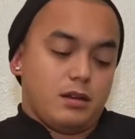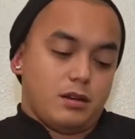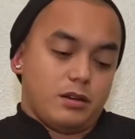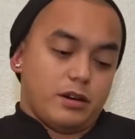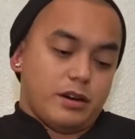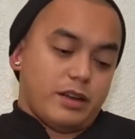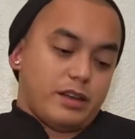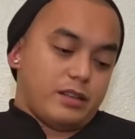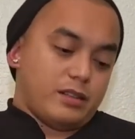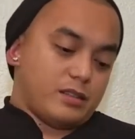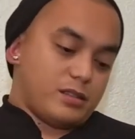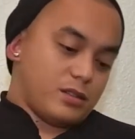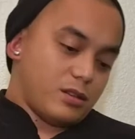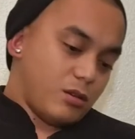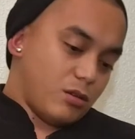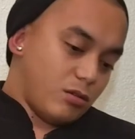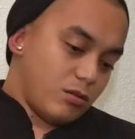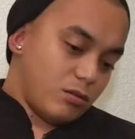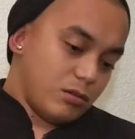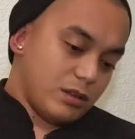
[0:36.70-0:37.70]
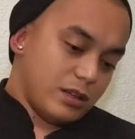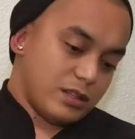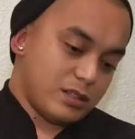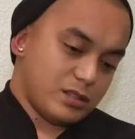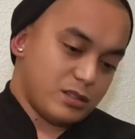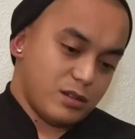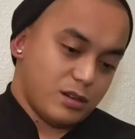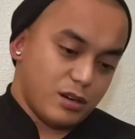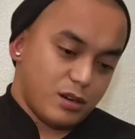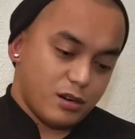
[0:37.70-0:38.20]
all right, so let's
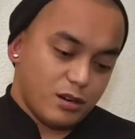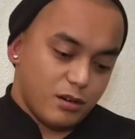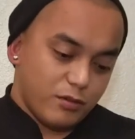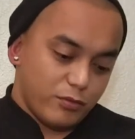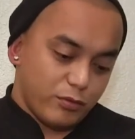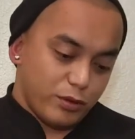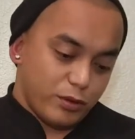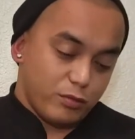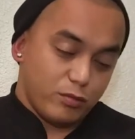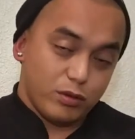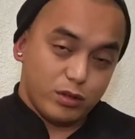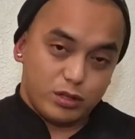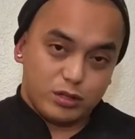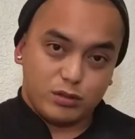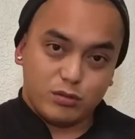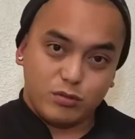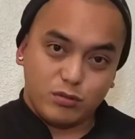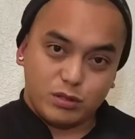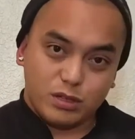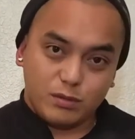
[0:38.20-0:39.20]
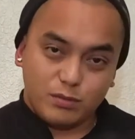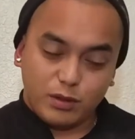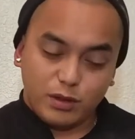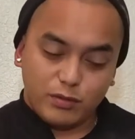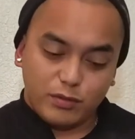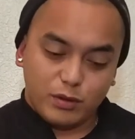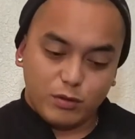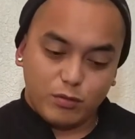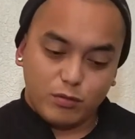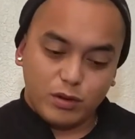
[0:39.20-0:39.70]
start off with what shoes I'm
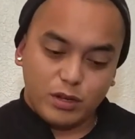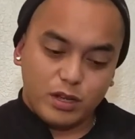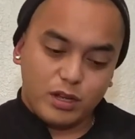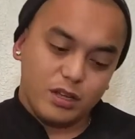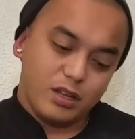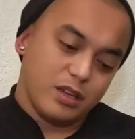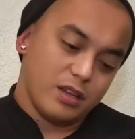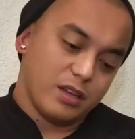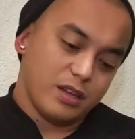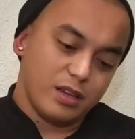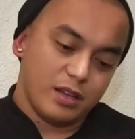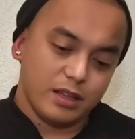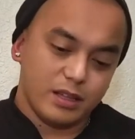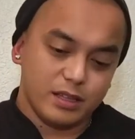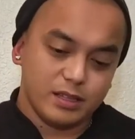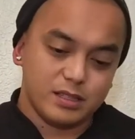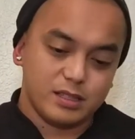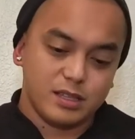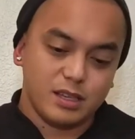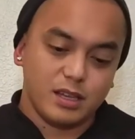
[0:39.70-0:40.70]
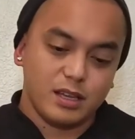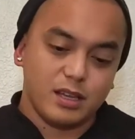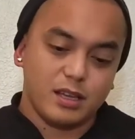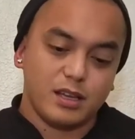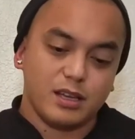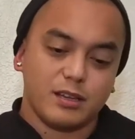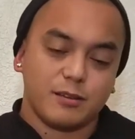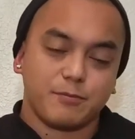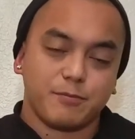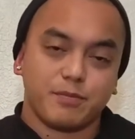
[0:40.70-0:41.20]
giving away. It's
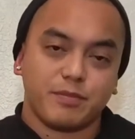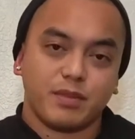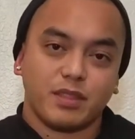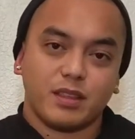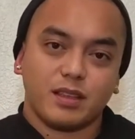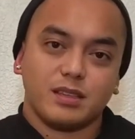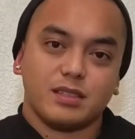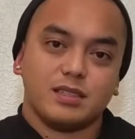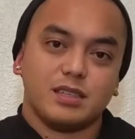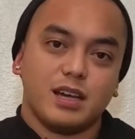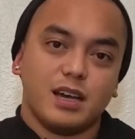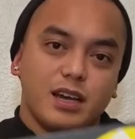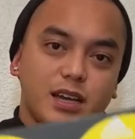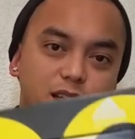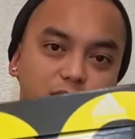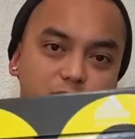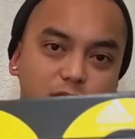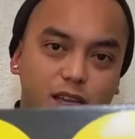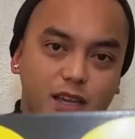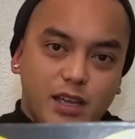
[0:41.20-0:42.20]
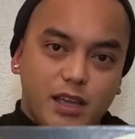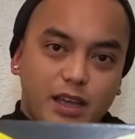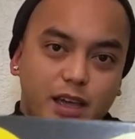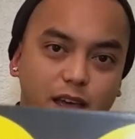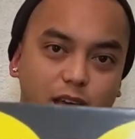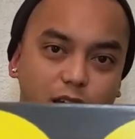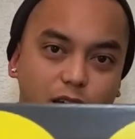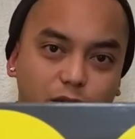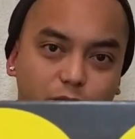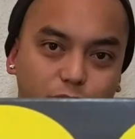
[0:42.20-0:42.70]
a size 8
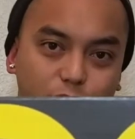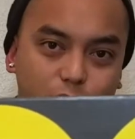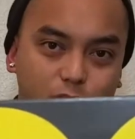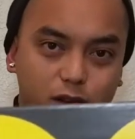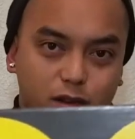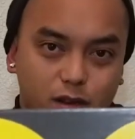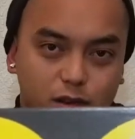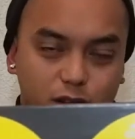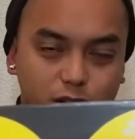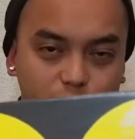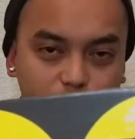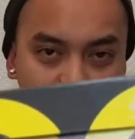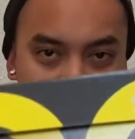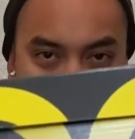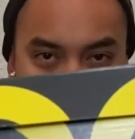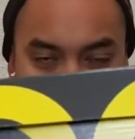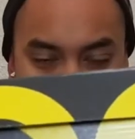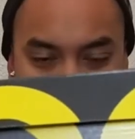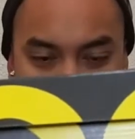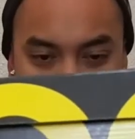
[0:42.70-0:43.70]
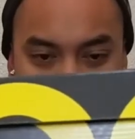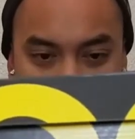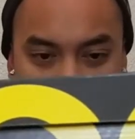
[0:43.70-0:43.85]
half in Adidas.